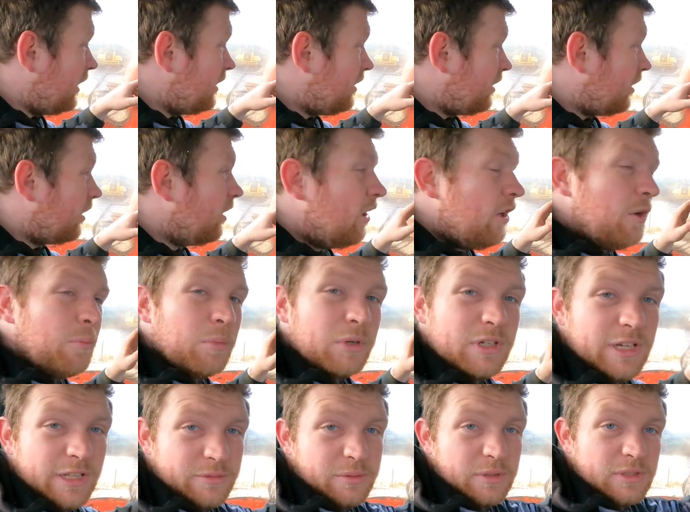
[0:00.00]
easier.
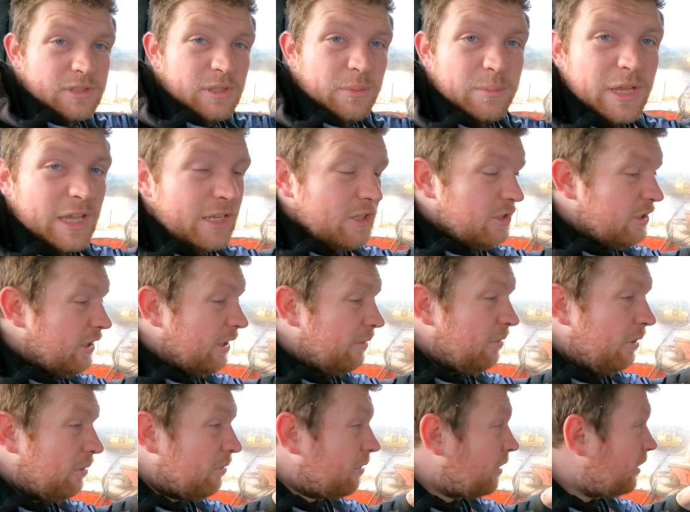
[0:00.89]
But this was the main shed.
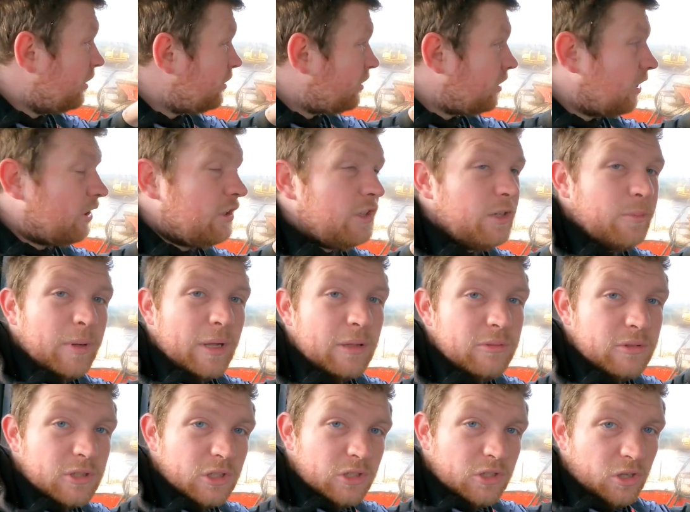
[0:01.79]
We were concerned
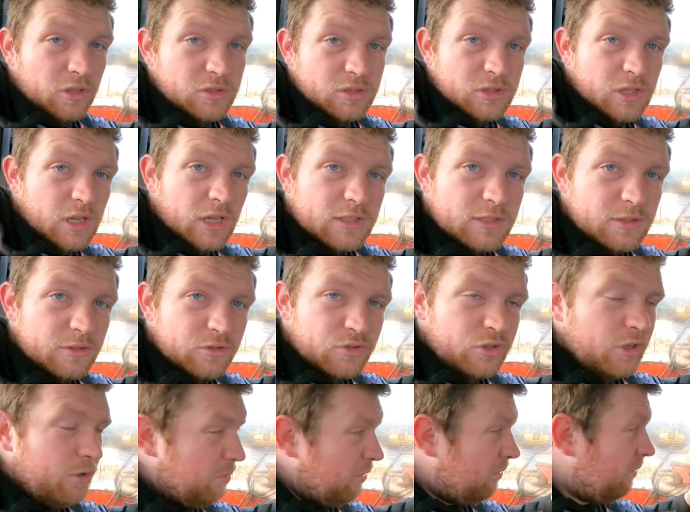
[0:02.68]
about the dust causing
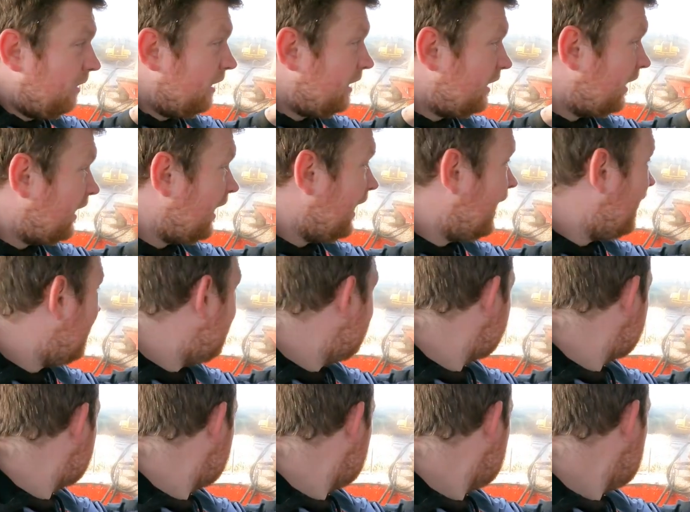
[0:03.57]
trouble with the
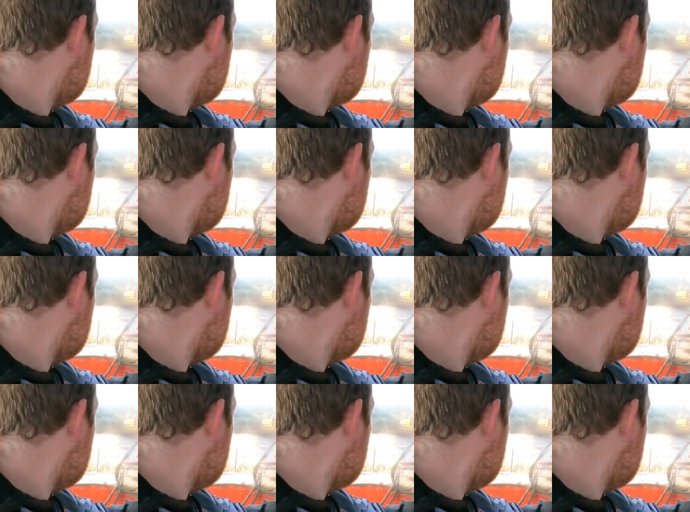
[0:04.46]
calves,